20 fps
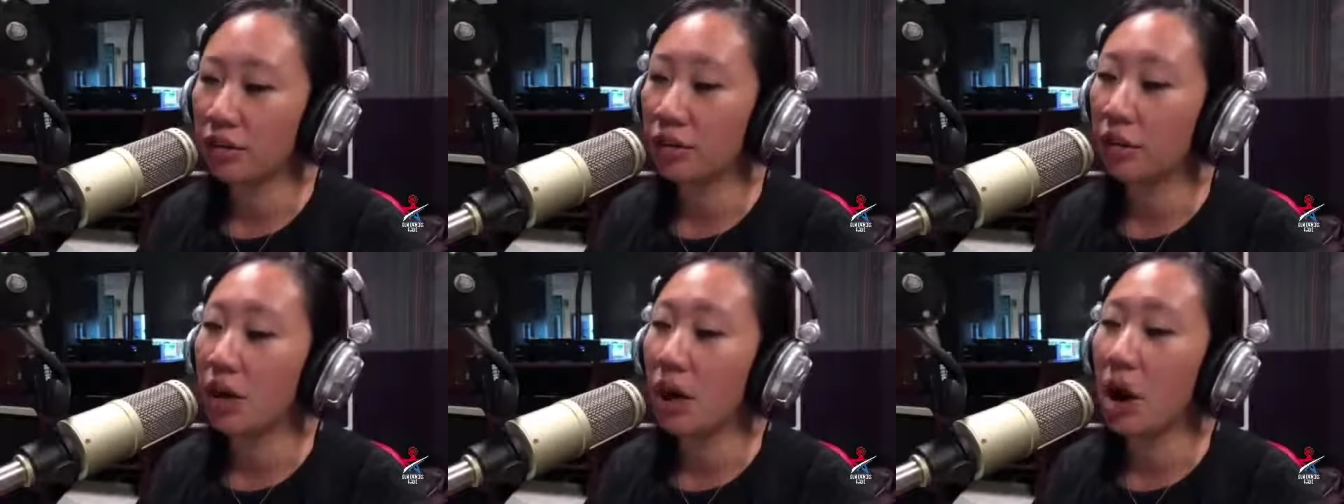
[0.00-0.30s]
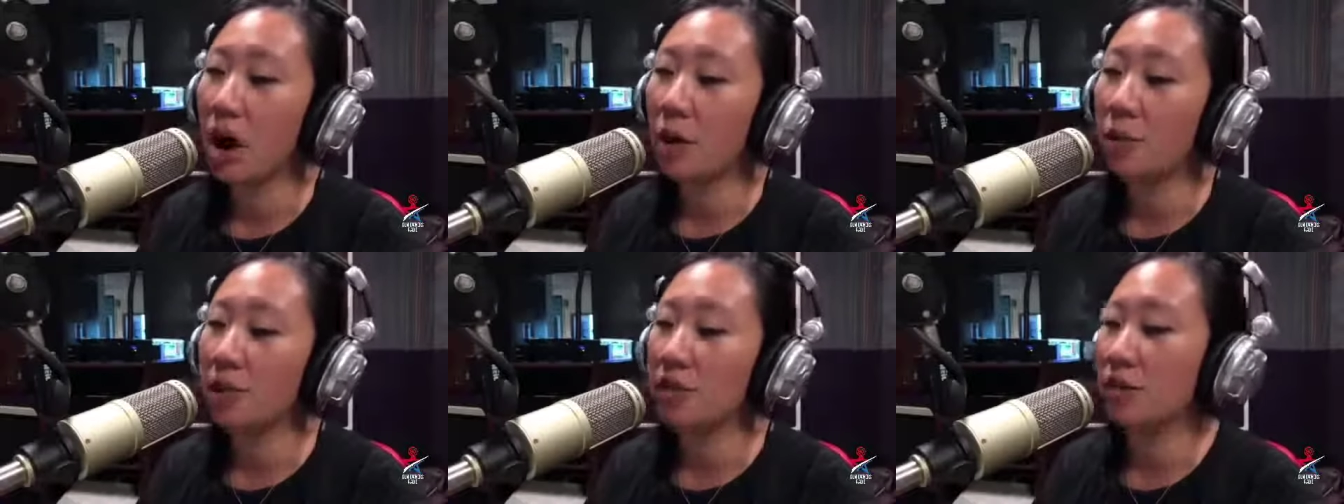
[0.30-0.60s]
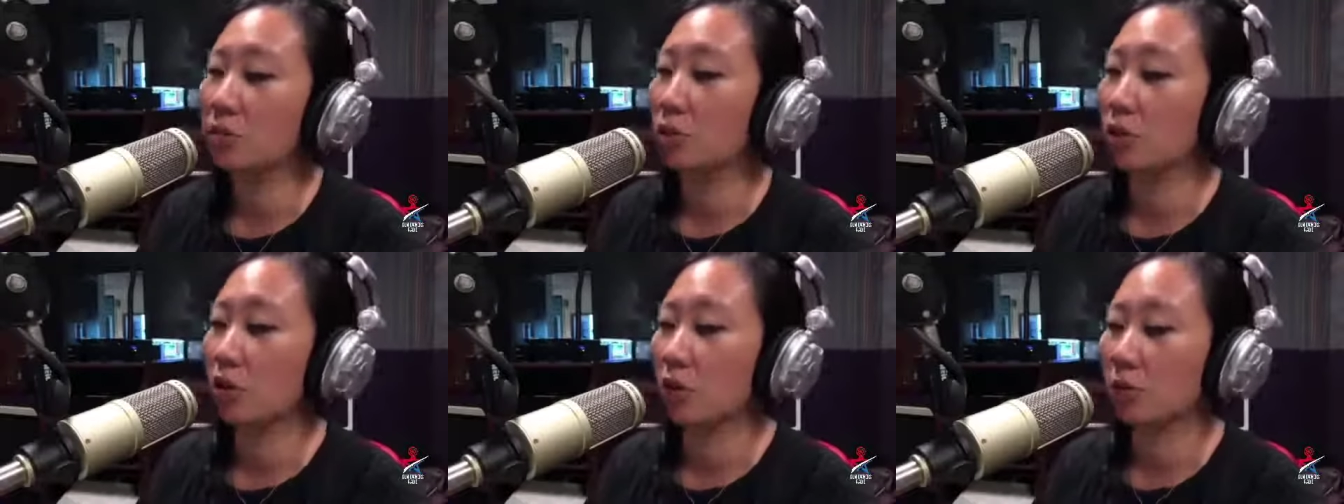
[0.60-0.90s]
your hobbies
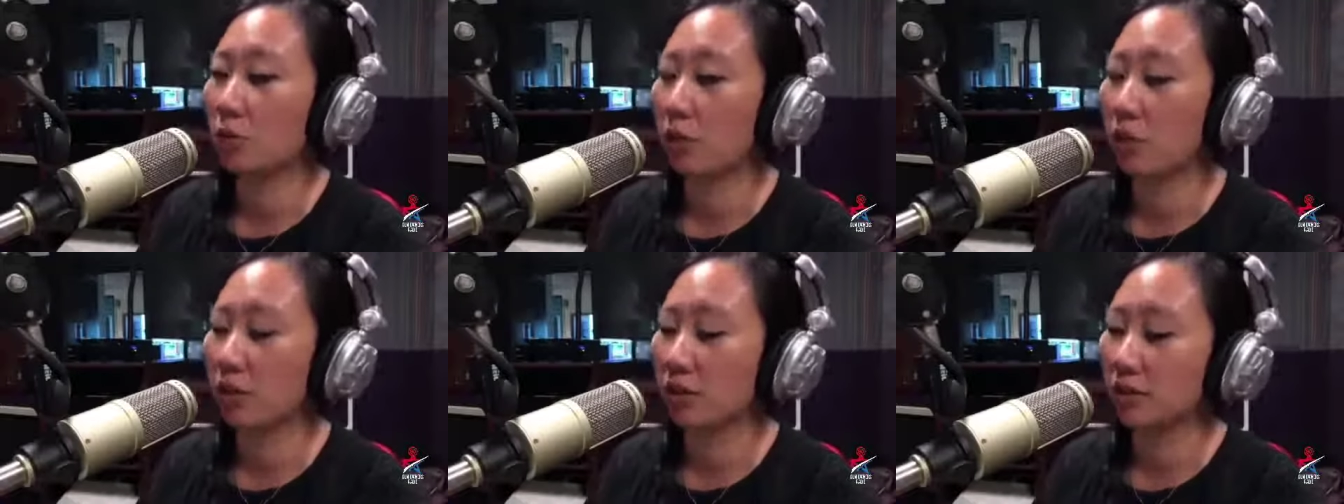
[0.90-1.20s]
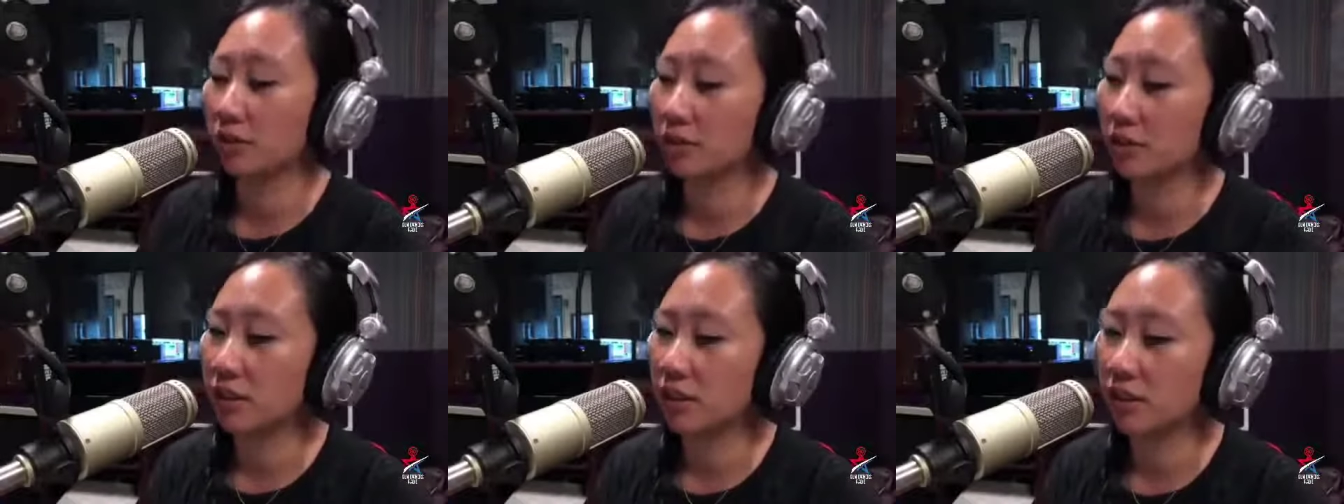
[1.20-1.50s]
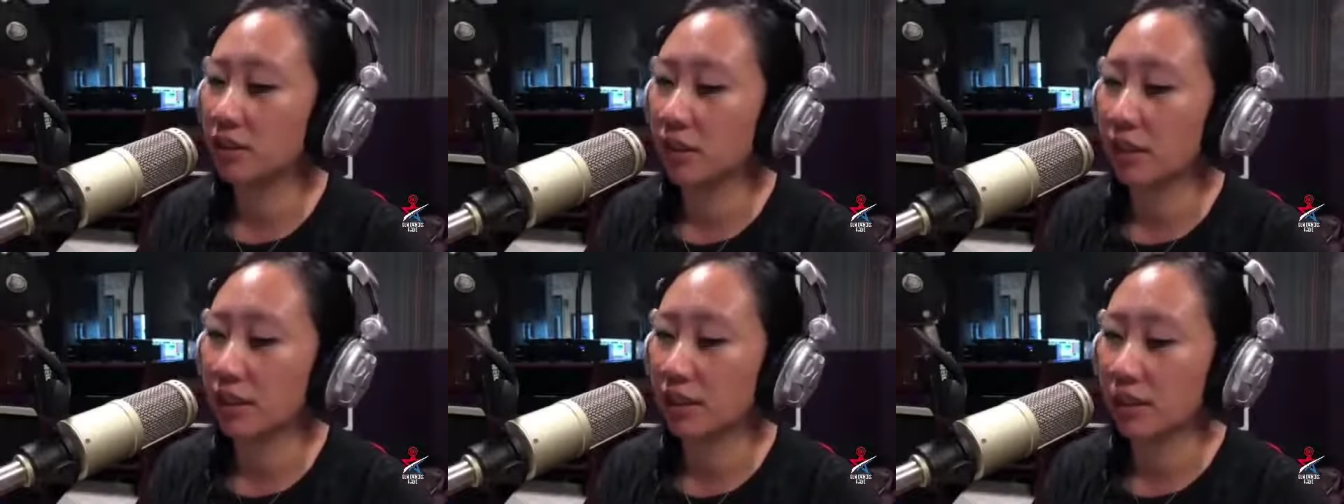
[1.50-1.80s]
are more important than
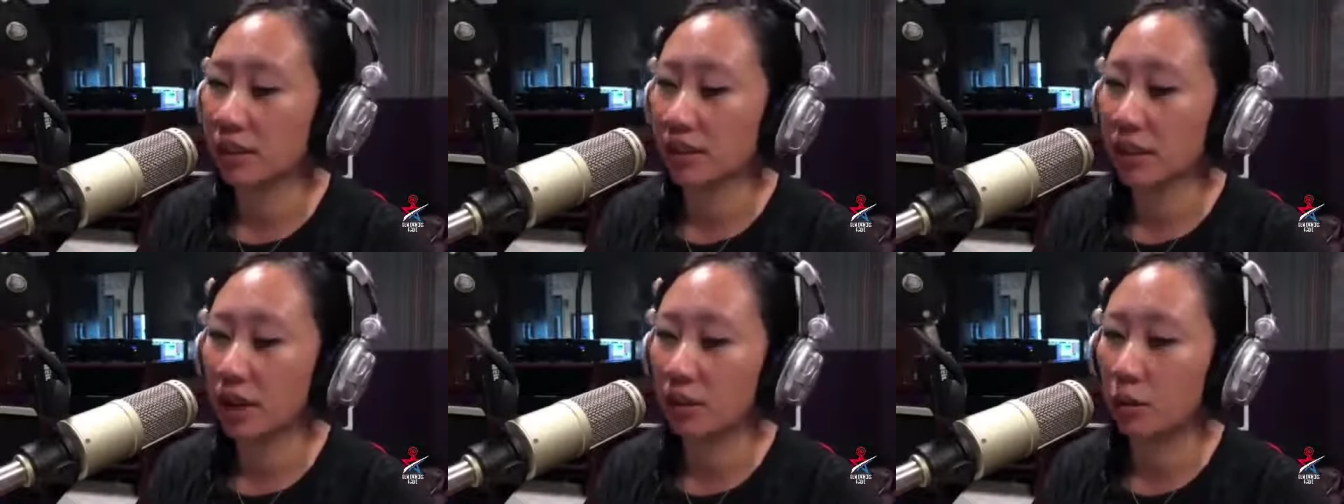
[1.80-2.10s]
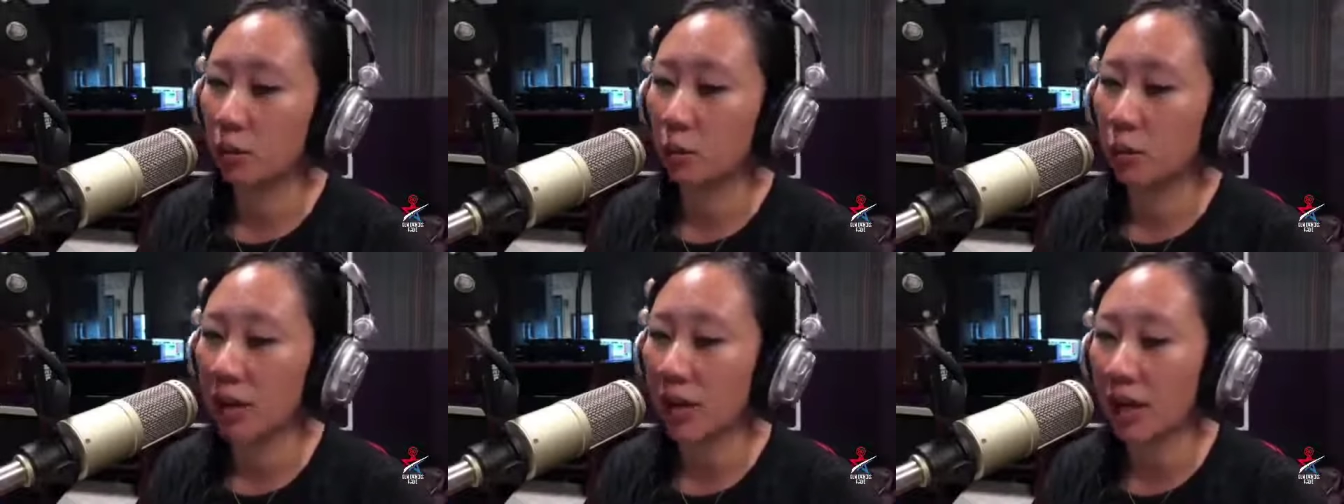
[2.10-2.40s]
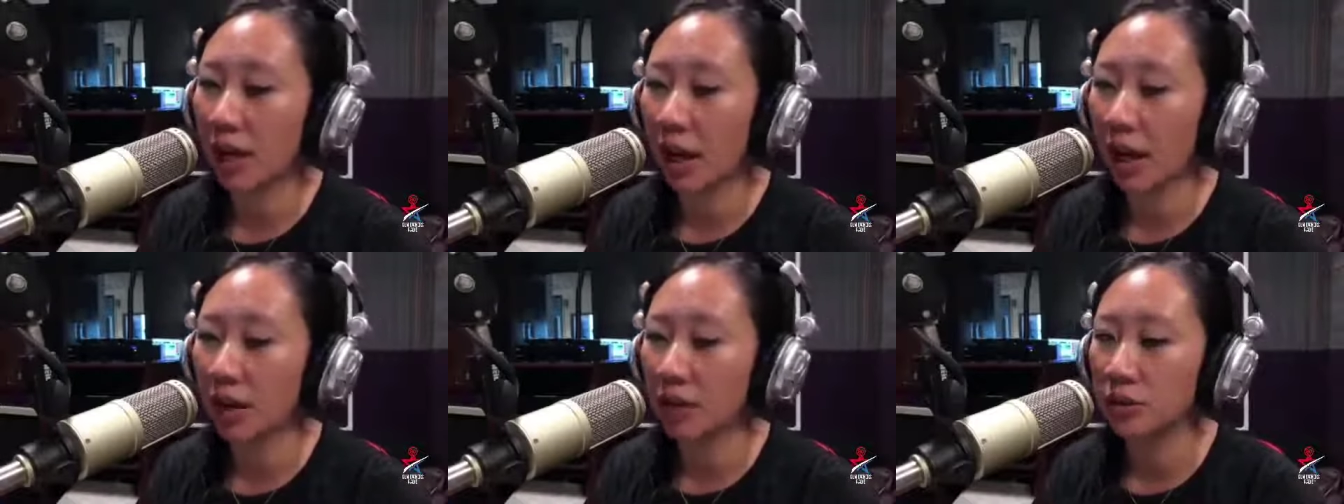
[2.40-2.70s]
setting aside a
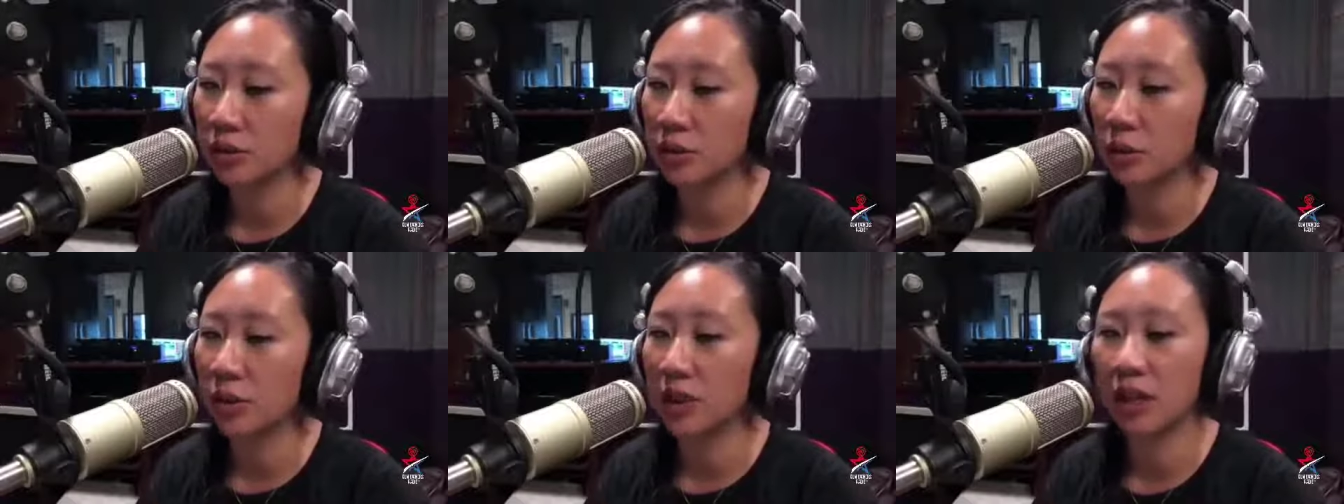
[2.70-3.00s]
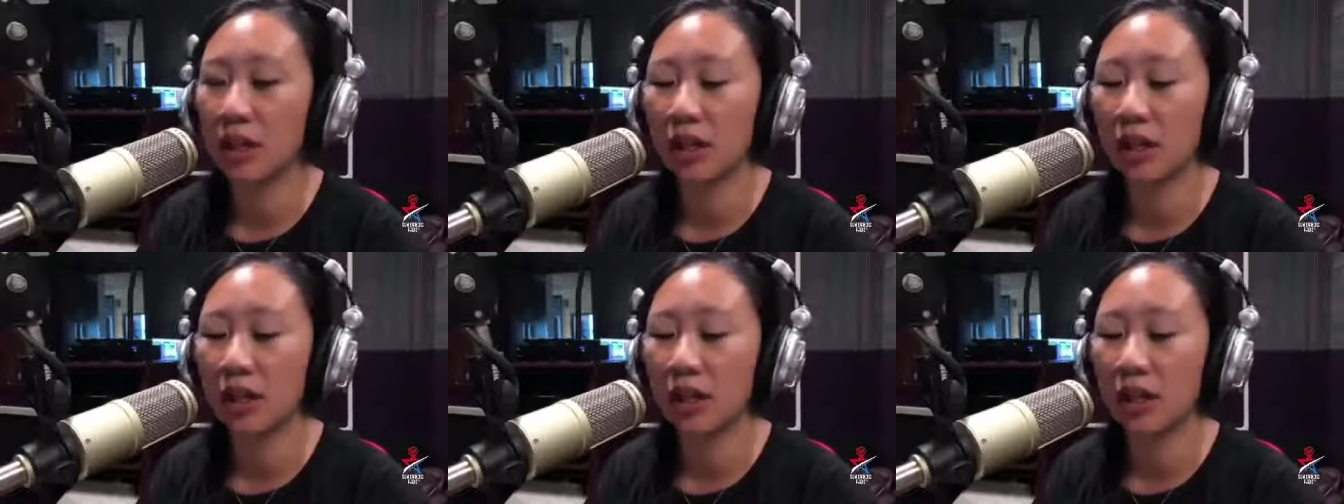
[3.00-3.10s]
weekend or an